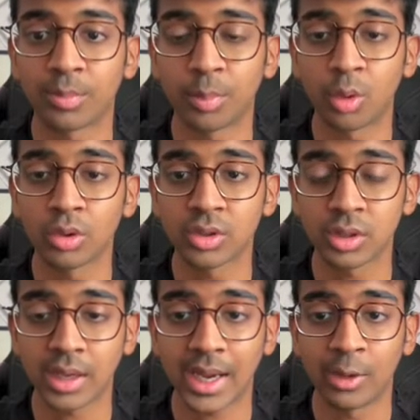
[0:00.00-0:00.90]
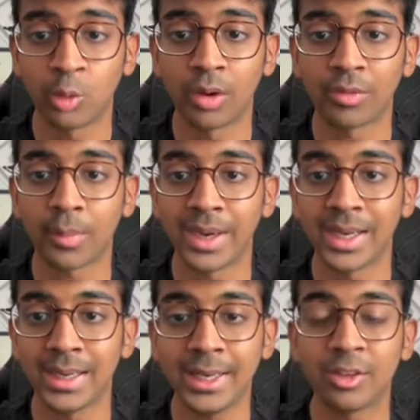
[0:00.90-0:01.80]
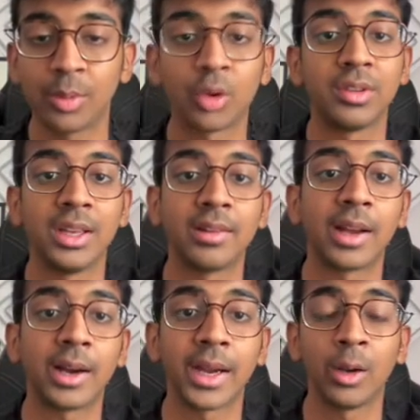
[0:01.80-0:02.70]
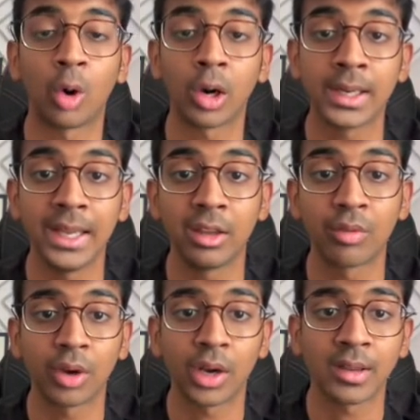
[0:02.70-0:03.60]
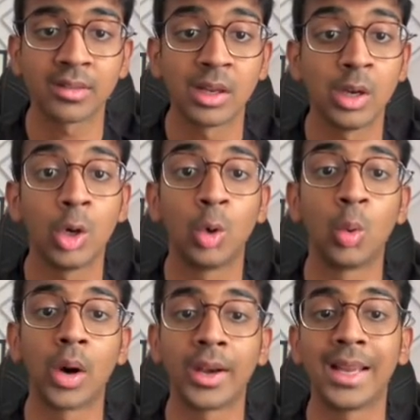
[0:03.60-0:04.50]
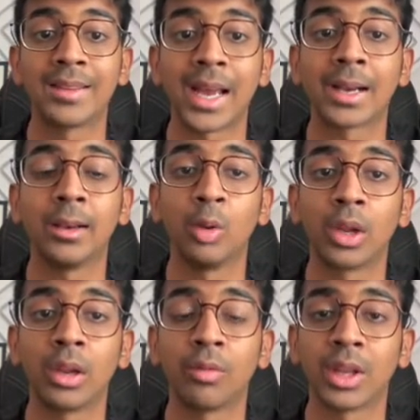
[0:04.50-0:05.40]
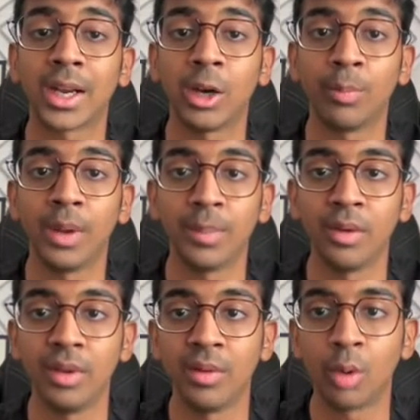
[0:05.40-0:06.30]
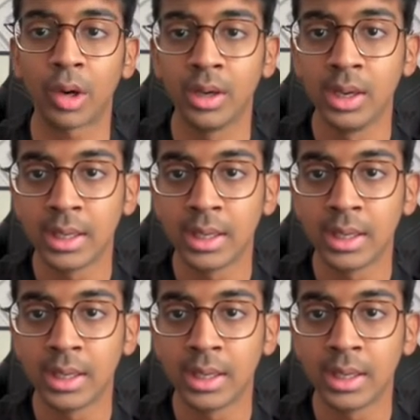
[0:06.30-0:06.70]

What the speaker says: post and who have commented leads, because these are again hot leads for us who are exactly looking for the kind of people we want.